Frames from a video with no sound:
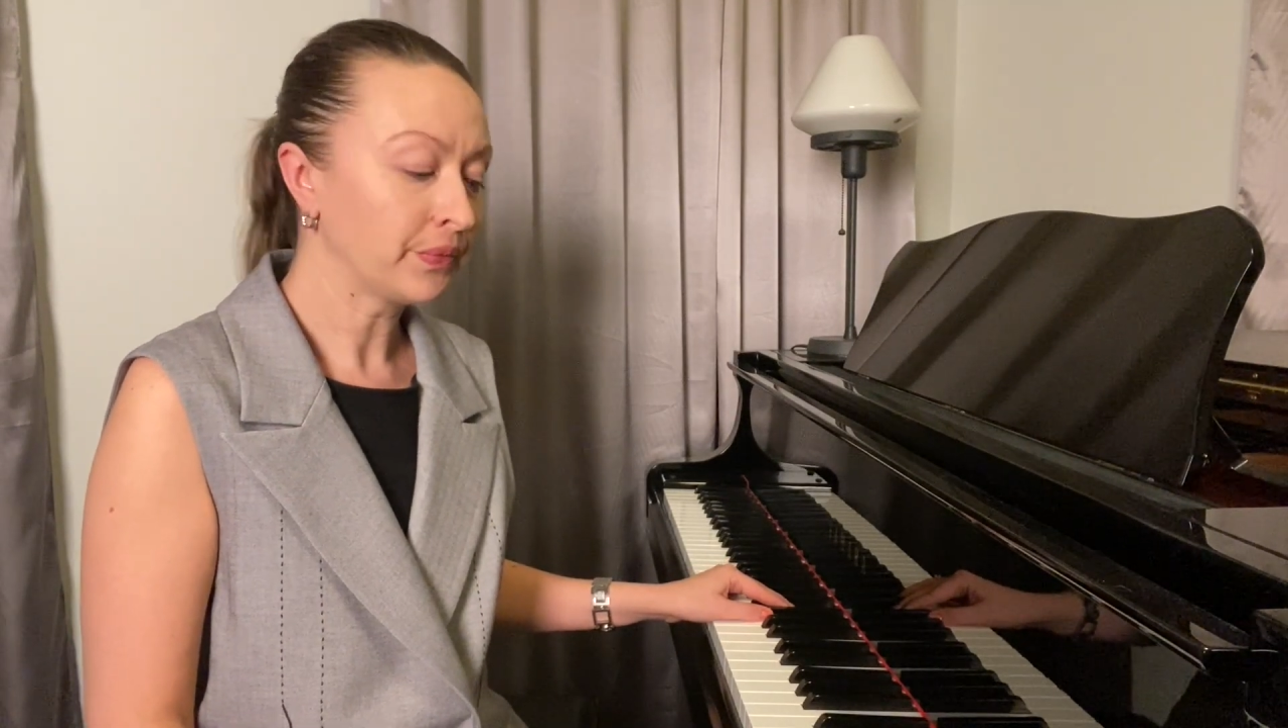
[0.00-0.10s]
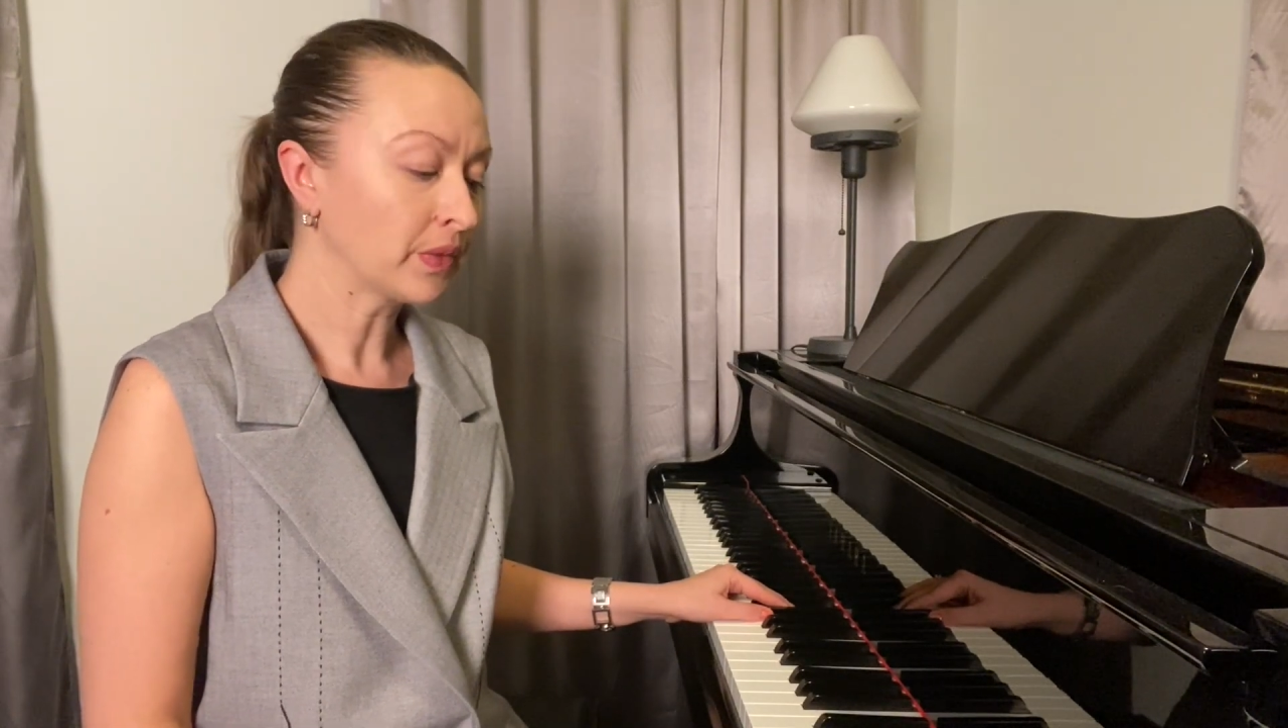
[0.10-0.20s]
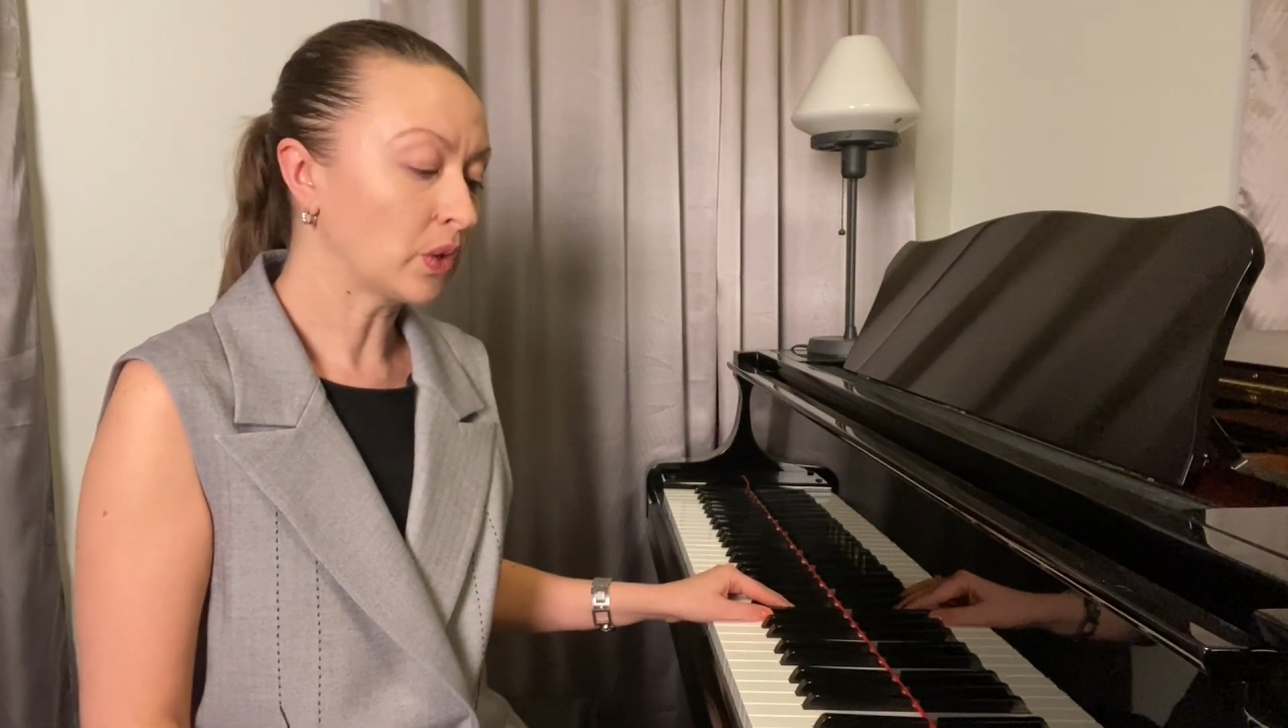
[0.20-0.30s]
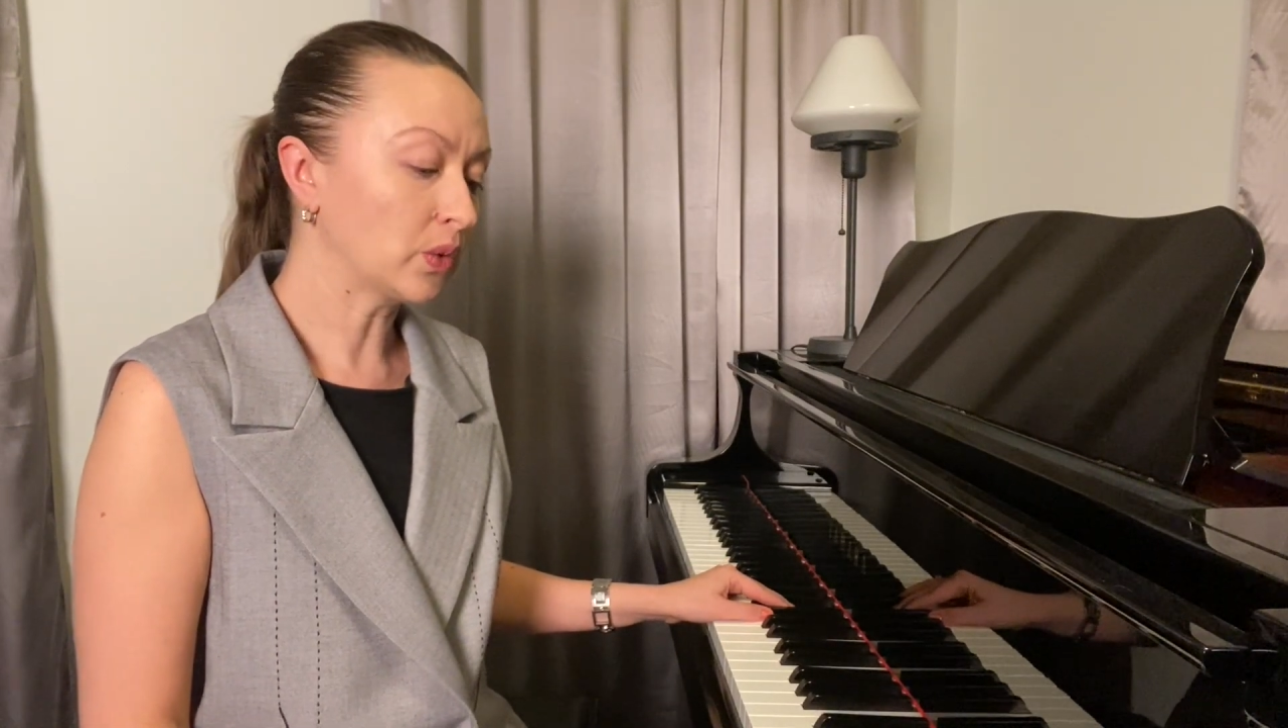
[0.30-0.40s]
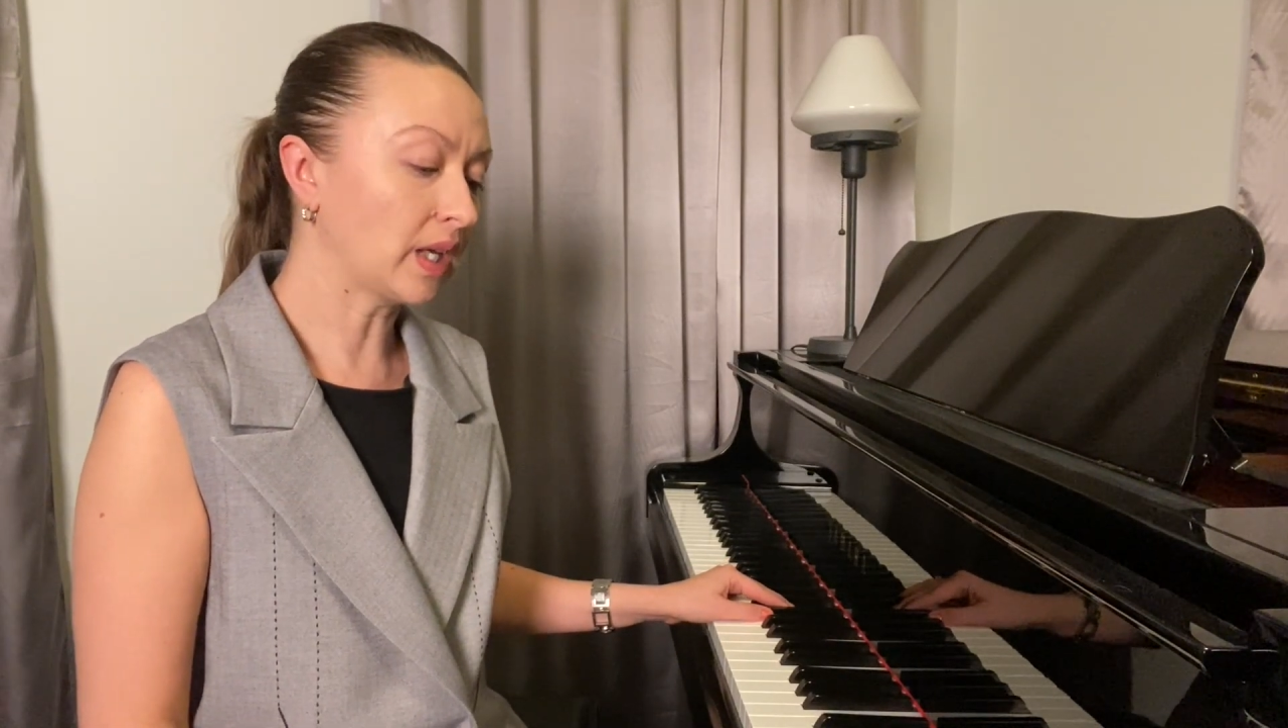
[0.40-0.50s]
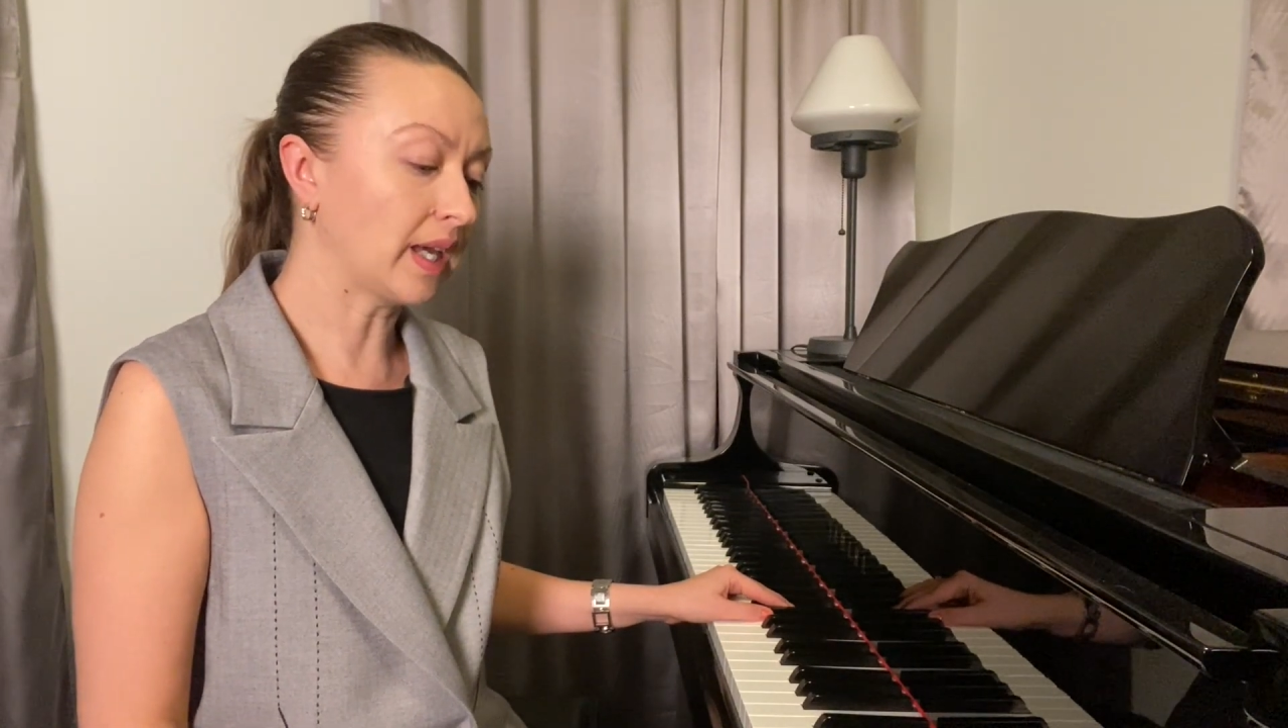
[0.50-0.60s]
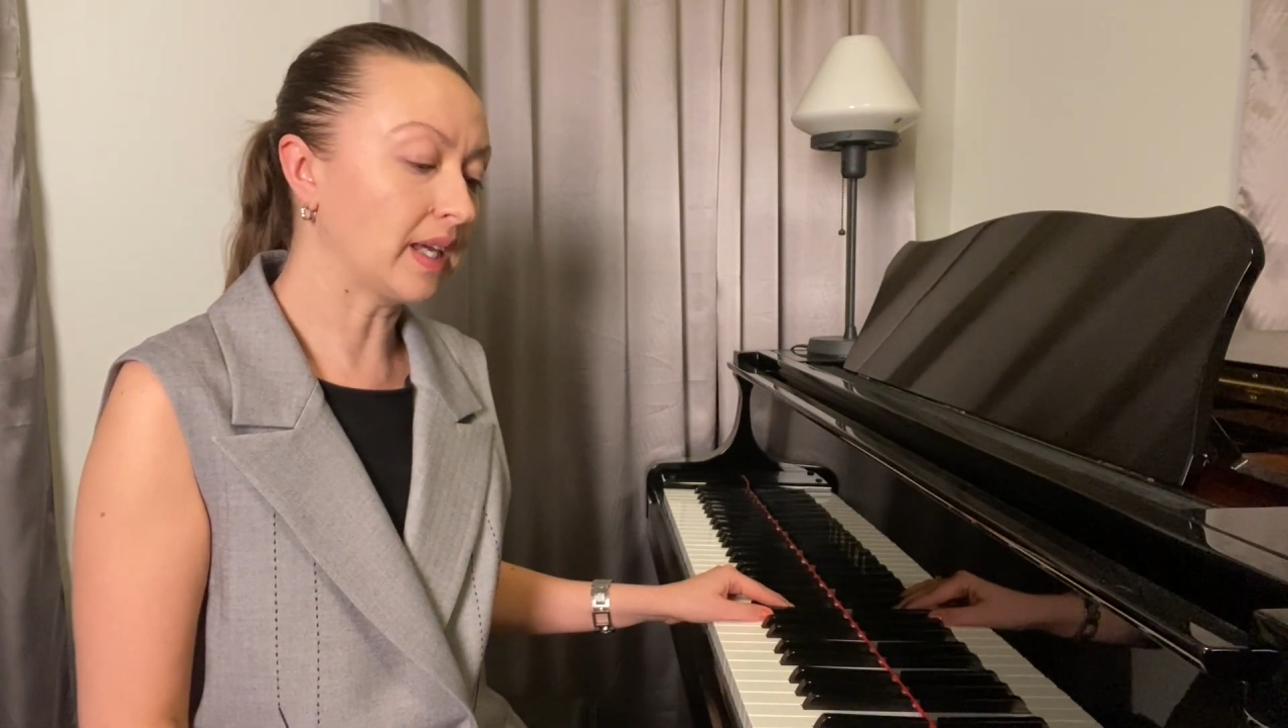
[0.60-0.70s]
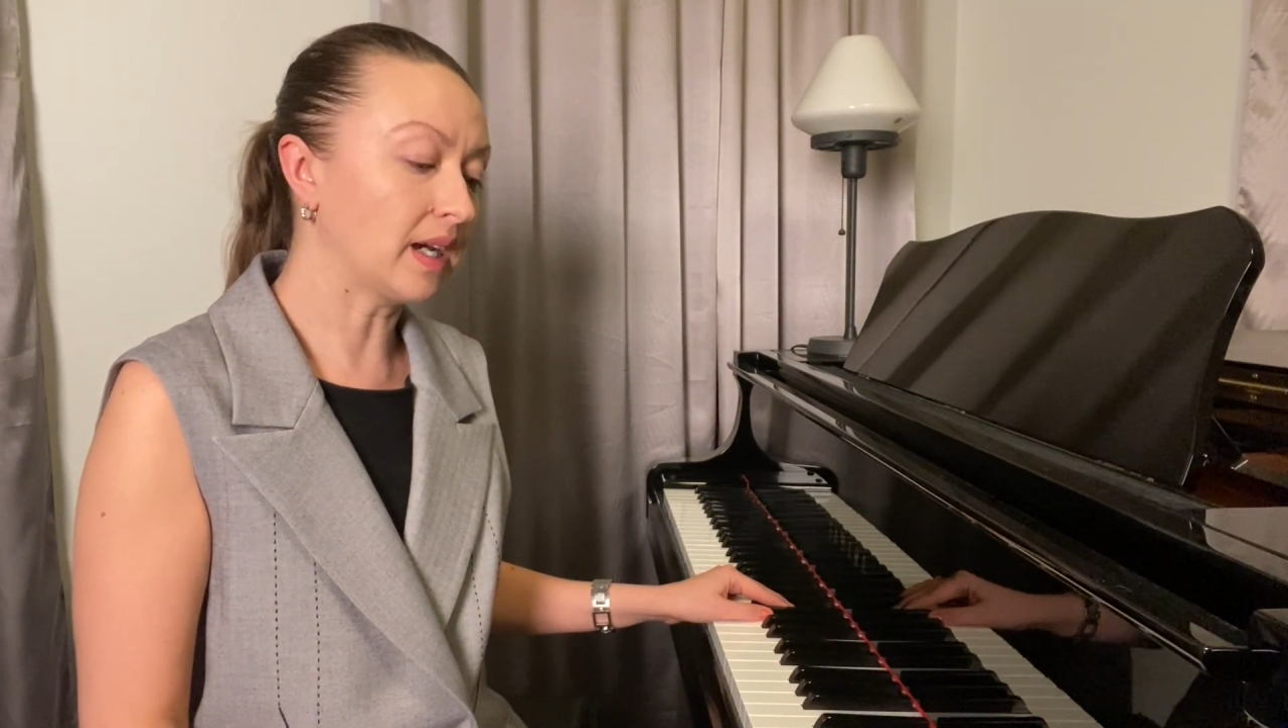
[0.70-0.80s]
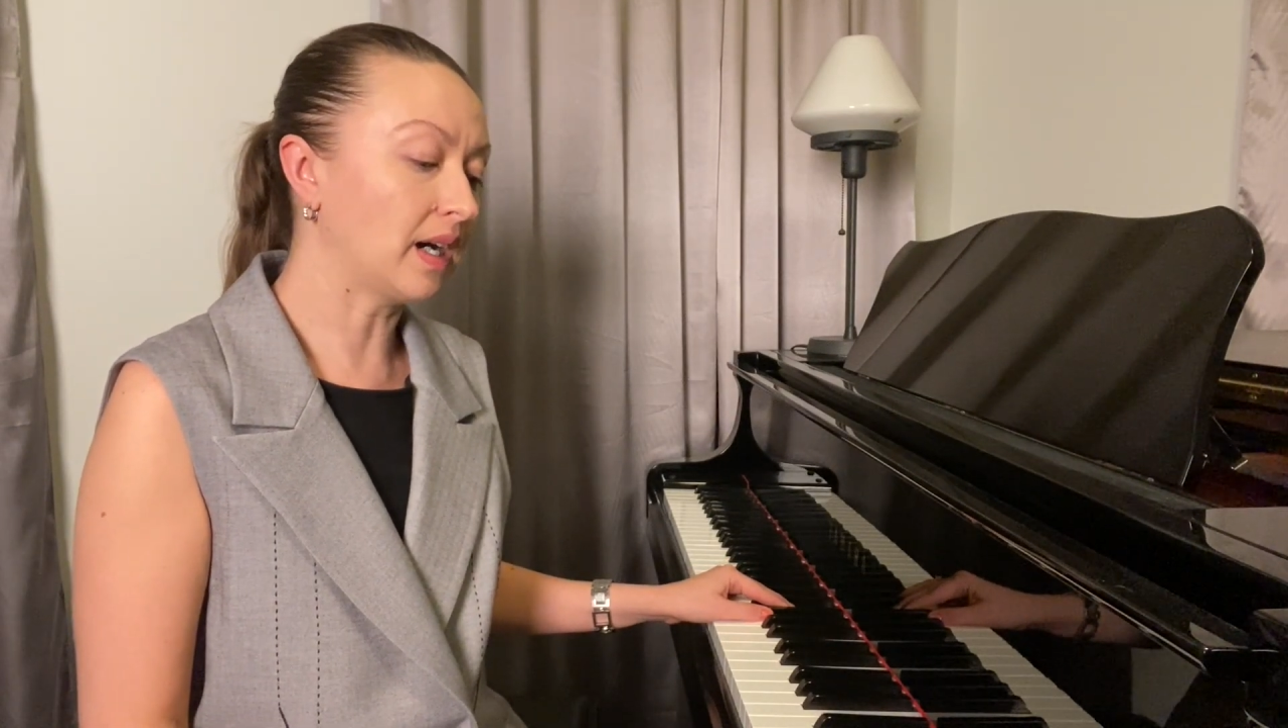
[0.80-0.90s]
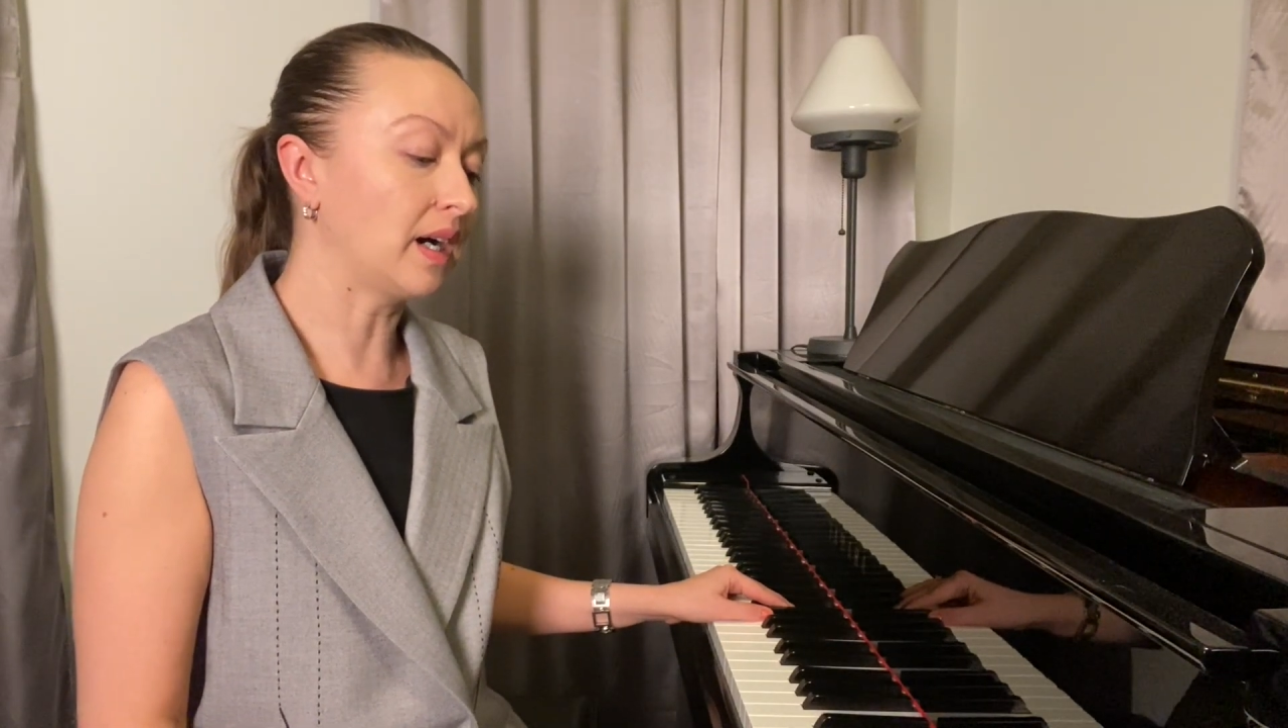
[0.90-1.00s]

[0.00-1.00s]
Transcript: Okay,